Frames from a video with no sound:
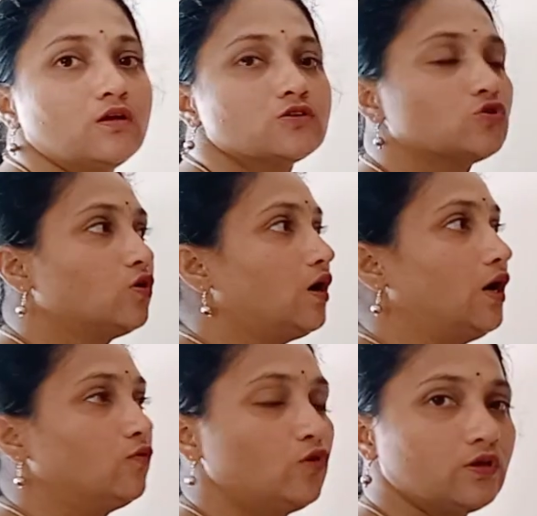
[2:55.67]
So
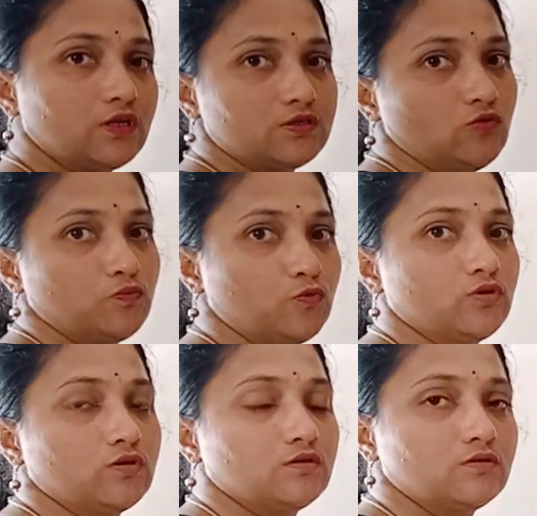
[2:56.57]
I want this
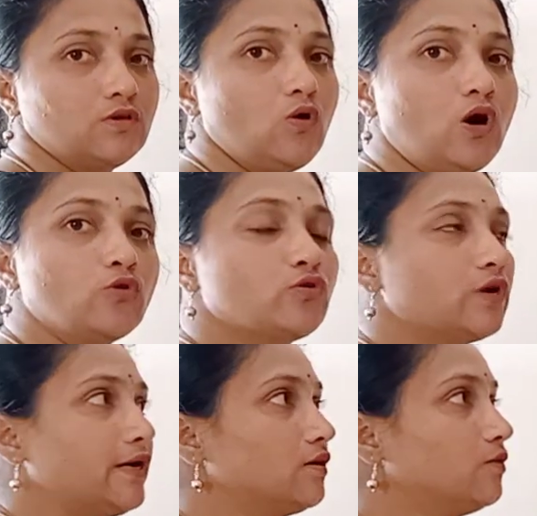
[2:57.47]
output. Now how to
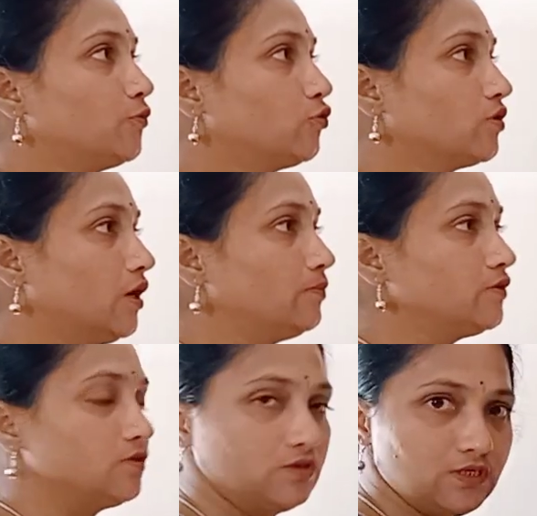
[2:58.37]
write a
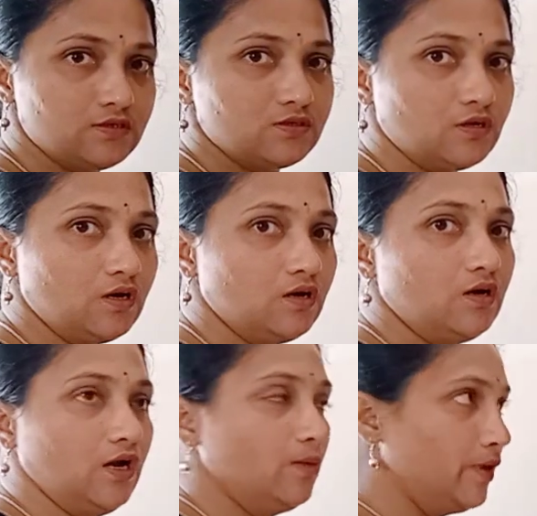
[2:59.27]
program? Just
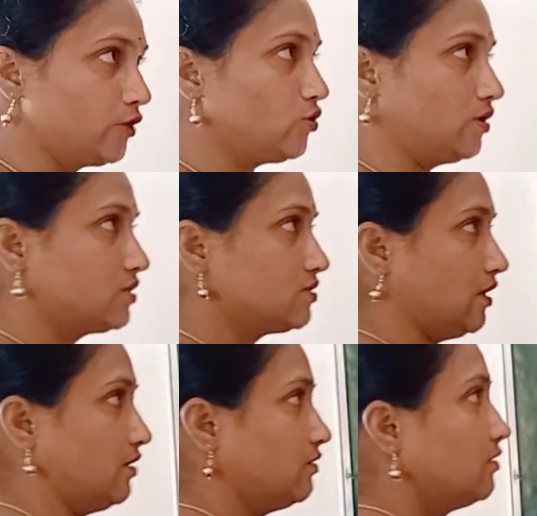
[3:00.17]
I'll make you
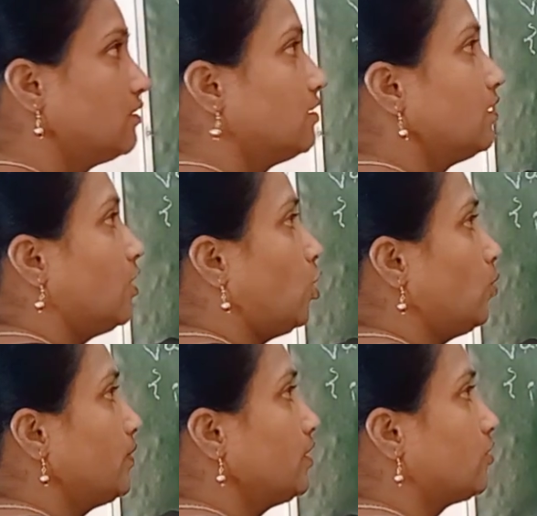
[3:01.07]
understand.
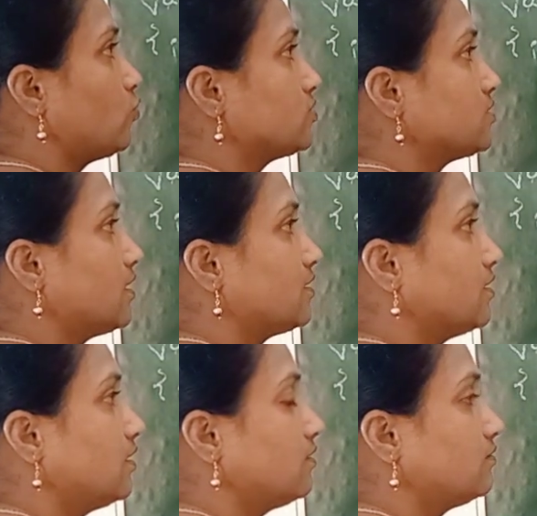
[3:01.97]
How many rows are
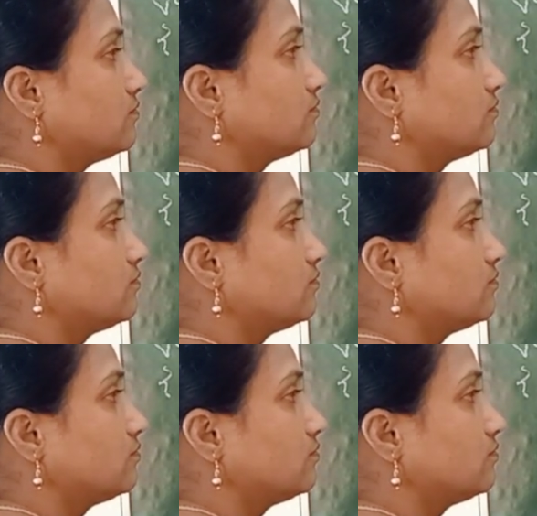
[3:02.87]
there?